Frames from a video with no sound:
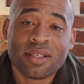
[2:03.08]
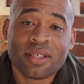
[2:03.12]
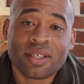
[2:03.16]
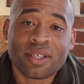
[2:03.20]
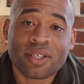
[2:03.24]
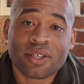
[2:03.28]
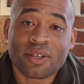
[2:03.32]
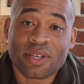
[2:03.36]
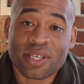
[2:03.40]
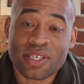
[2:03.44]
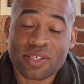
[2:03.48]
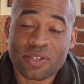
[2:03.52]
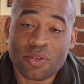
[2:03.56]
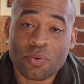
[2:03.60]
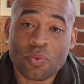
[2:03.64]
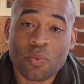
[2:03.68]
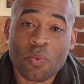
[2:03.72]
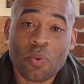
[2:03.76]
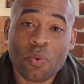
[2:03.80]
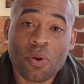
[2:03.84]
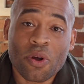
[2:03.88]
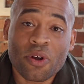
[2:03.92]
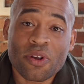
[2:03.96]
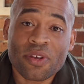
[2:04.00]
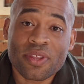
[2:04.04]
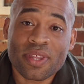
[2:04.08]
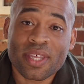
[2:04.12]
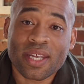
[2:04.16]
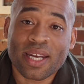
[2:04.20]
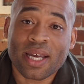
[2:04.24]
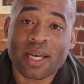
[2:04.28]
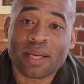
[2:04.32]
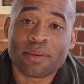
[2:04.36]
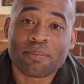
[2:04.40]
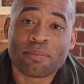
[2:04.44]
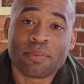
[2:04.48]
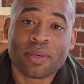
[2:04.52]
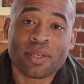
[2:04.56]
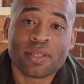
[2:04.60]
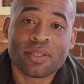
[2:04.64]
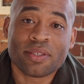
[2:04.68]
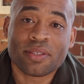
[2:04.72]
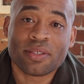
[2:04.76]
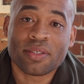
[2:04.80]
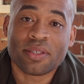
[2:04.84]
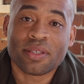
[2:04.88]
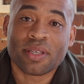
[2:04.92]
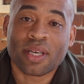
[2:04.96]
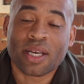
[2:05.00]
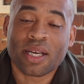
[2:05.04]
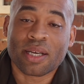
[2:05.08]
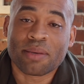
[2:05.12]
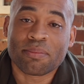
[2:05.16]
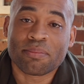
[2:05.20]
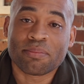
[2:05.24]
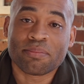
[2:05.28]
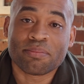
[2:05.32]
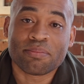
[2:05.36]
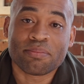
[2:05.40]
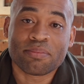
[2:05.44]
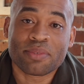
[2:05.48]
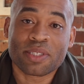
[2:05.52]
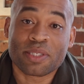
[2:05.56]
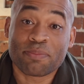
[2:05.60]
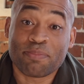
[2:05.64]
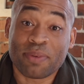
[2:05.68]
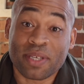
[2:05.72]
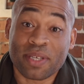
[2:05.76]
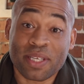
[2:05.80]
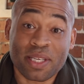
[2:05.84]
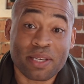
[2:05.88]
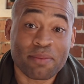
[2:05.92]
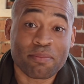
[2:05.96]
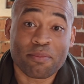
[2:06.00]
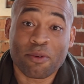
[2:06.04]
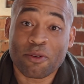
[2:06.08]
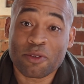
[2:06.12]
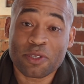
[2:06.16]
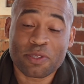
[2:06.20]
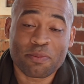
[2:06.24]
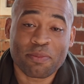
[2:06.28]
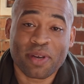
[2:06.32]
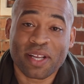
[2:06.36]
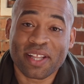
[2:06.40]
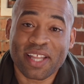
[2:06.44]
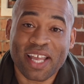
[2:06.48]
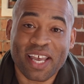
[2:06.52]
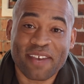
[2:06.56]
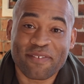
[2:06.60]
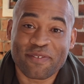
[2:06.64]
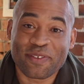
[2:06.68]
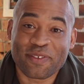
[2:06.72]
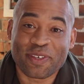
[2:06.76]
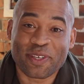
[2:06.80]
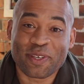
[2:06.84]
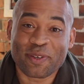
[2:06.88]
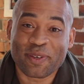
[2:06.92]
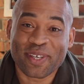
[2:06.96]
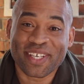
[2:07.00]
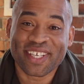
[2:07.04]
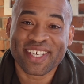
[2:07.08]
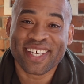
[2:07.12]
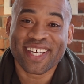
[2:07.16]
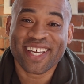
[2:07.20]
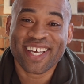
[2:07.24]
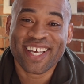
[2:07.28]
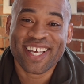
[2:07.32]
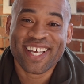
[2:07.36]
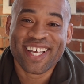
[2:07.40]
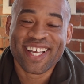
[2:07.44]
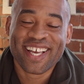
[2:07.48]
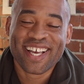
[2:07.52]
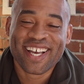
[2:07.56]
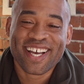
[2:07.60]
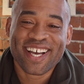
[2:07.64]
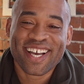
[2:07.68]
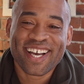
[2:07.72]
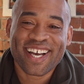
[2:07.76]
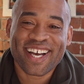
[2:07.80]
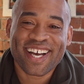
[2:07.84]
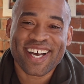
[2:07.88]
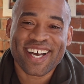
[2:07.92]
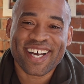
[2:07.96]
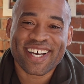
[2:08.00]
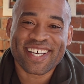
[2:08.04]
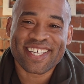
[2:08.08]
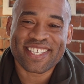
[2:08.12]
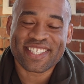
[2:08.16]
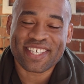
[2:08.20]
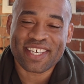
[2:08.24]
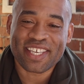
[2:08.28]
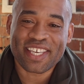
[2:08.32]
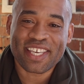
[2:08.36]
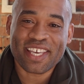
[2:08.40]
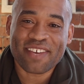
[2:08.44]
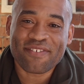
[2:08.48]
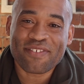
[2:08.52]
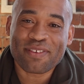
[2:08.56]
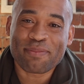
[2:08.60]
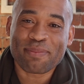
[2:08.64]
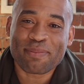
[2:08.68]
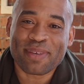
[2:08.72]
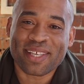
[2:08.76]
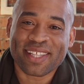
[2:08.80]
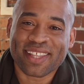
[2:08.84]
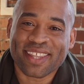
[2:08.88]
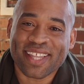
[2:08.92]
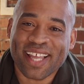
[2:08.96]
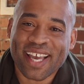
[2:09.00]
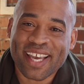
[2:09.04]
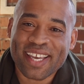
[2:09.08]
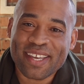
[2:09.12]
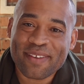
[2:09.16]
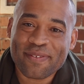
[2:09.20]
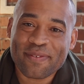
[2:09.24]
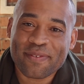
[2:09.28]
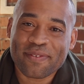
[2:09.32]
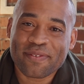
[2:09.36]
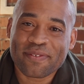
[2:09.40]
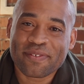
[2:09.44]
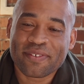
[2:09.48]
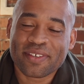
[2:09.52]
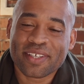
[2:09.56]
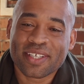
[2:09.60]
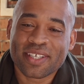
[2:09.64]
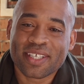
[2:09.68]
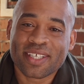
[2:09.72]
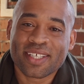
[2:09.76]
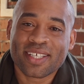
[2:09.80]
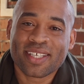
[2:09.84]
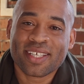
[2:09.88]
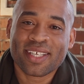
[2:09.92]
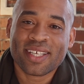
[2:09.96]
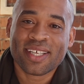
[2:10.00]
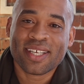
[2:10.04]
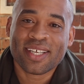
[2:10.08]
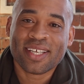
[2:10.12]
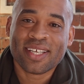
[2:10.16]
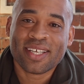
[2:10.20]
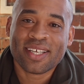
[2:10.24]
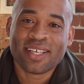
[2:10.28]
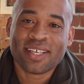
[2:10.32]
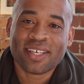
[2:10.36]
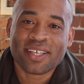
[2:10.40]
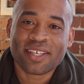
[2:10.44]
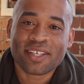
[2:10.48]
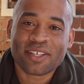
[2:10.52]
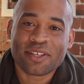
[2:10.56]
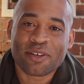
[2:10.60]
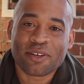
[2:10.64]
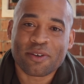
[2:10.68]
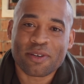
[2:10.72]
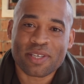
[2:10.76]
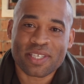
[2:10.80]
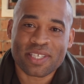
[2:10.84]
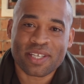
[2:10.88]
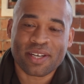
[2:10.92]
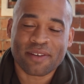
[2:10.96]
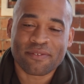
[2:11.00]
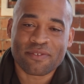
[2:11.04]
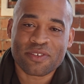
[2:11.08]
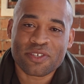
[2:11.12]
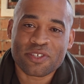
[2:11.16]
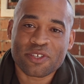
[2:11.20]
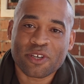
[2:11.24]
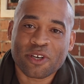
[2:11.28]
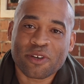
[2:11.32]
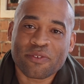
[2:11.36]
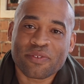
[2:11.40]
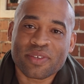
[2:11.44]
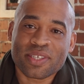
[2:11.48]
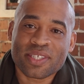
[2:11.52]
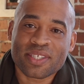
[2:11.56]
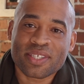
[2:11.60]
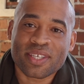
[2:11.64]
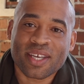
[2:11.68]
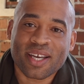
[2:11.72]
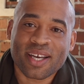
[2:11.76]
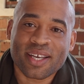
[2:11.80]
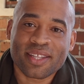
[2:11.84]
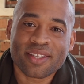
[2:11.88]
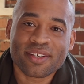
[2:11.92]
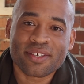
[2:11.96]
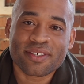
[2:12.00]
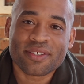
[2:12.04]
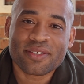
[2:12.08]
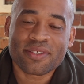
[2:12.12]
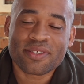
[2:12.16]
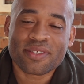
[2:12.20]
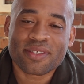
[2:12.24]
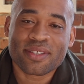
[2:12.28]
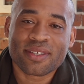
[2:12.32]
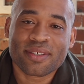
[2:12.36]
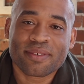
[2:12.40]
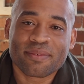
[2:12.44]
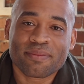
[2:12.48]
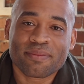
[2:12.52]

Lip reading: You know, is the work that I'm spending most of my life doing, is it giving me life? You know, is it of service to others?